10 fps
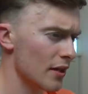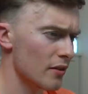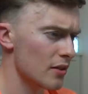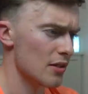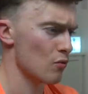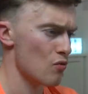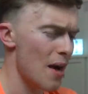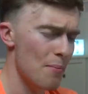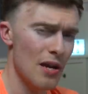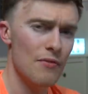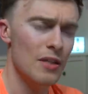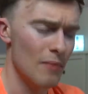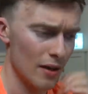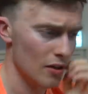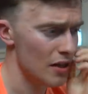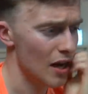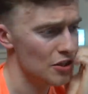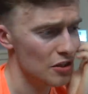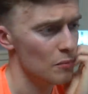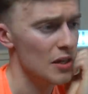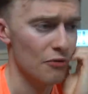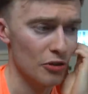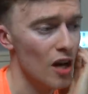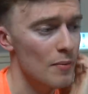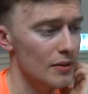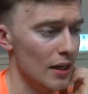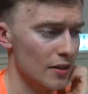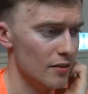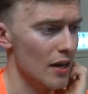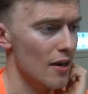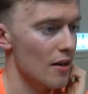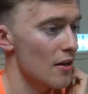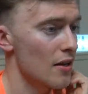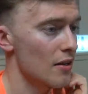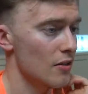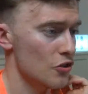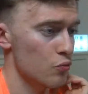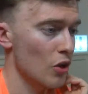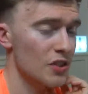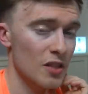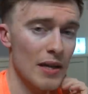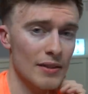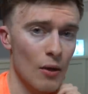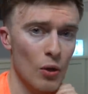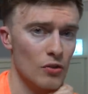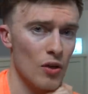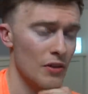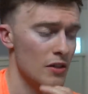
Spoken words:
And the rap and everything, man, I actually completely forgot about that at the start. I just wasn't expecting that whatsoever.